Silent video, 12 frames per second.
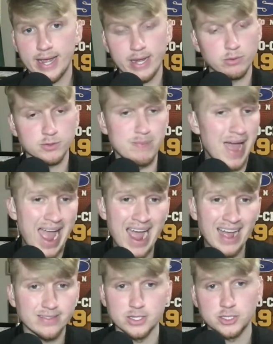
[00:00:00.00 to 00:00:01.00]
He was
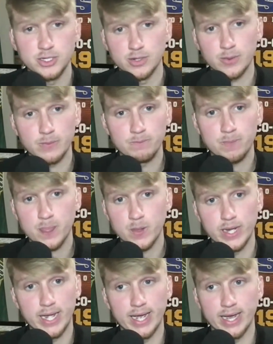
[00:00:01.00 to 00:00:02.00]
bad this year,
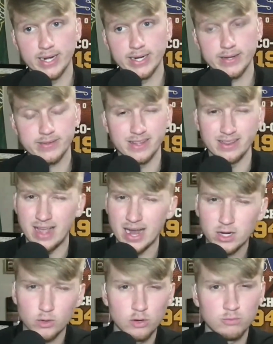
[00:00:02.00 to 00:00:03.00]
and the
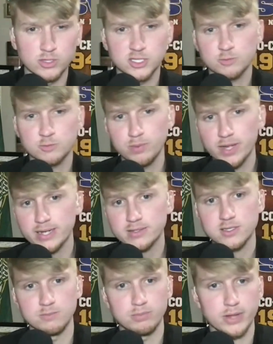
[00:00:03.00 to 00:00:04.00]
locker room was
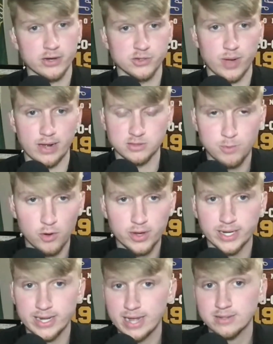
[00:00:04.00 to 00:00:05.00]
split. Some players were
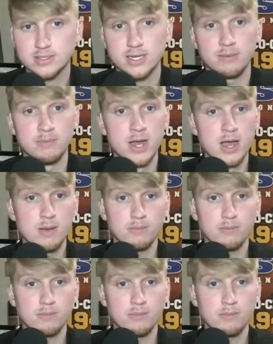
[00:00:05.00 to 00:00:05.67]
outspoken against him.